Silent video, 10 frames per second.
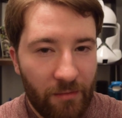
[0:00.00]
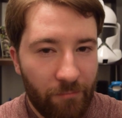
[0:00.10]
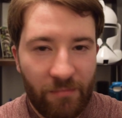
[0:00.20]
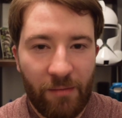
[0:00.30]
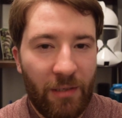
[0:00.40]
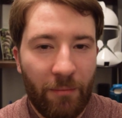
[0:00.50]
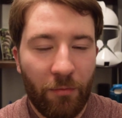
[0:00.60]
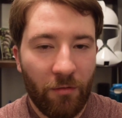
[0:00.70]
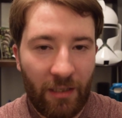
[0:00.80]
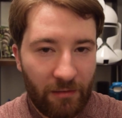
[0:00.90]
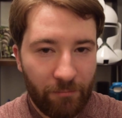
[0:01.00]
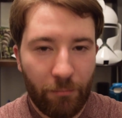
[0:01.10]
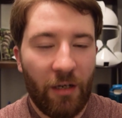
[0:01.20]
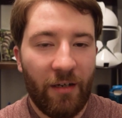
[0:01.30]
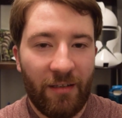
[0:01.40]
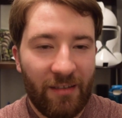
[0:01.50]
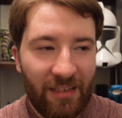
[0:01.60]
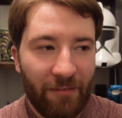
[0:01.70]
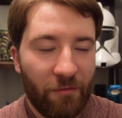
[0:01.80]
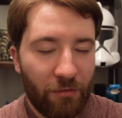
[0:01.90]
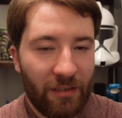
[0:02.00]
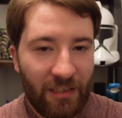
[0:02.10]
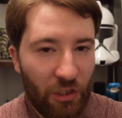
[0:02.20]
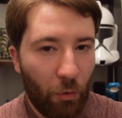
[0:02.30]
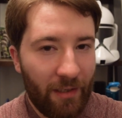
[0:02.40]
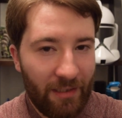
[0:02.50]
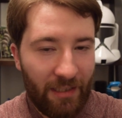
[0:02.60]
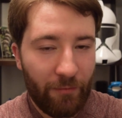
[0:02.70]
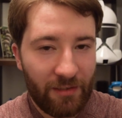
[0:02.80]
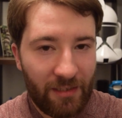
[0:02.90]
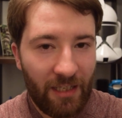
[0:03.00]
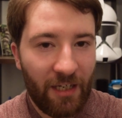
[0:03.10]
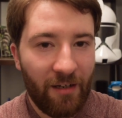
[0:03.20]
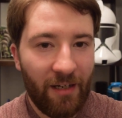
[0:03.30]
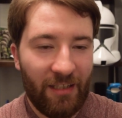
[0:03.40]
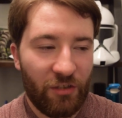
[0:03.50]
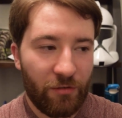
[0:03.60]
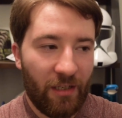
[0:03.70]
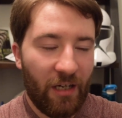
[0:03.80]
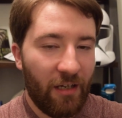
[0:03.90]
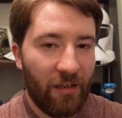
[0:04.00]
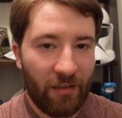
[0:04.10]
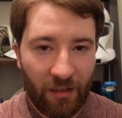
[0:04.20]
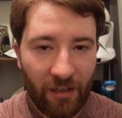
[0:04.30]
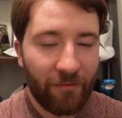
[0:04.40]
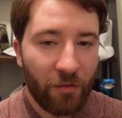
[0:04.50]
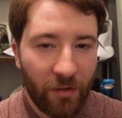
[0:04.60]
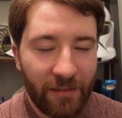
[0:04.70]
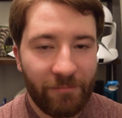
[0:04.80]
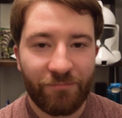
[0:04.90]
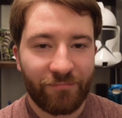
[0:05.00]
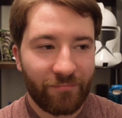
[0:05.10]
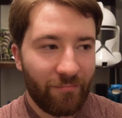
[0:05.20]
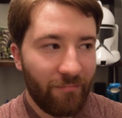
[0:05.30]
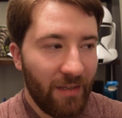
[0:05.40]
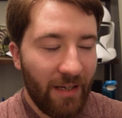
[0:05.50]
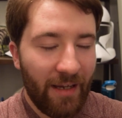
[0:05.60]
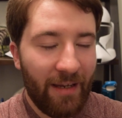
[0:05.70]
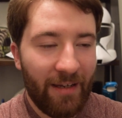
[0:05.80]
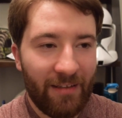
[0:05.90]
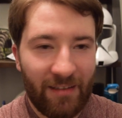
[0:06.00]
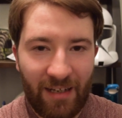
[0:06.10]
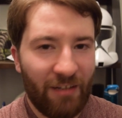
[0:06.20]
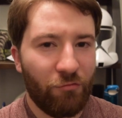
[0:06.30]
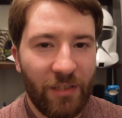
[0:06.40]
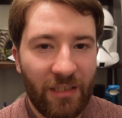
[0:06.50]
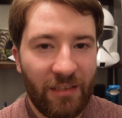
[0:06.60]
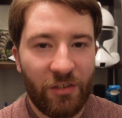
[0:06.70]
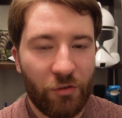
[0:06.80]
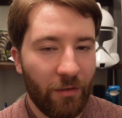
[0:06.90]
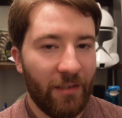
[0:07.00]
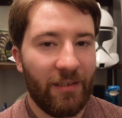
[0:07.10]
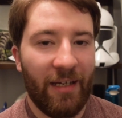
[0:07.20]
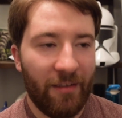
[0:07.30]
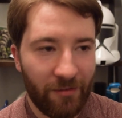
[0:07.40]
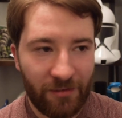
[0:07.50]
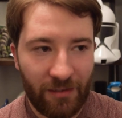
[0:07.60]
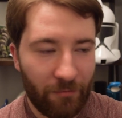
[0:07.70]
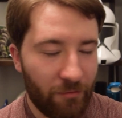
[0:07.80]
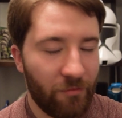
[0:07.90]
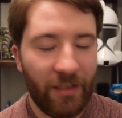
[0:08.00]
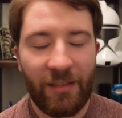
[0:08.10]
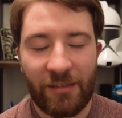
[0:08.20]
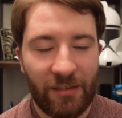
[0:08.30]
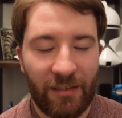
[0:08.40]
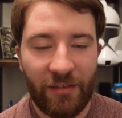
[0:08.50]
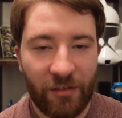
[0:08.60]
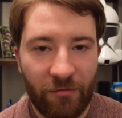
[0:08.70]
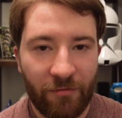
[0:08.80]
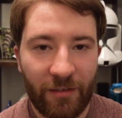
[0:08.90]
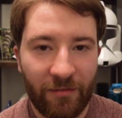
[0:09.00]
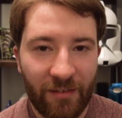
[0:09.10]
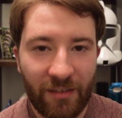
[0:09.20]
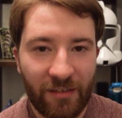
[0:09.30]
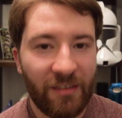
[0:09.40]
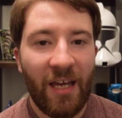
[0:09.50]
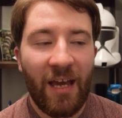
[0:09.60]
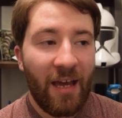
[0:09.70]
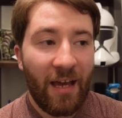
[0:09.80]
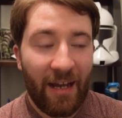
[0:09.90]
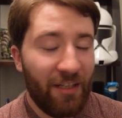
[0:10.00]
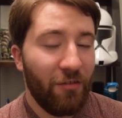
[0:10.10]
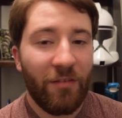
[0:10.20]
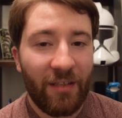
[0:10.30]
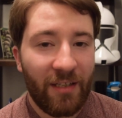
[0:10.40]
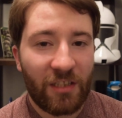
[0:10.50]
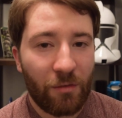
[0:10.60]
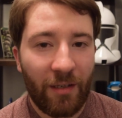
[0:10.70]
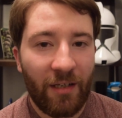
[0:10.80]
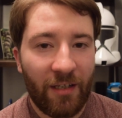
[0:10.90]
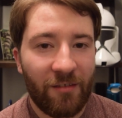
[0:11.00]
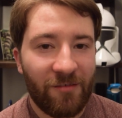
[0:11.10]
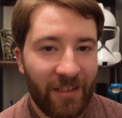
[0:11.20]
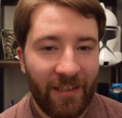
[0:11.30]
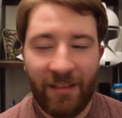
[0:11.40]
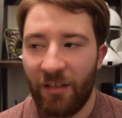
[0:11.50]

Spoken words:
the people like Bond never really knowing that it was there, and he's trying to uncover it. And I really enjoyed that. There's some great scenes throughout this. I do think it's quite underrated.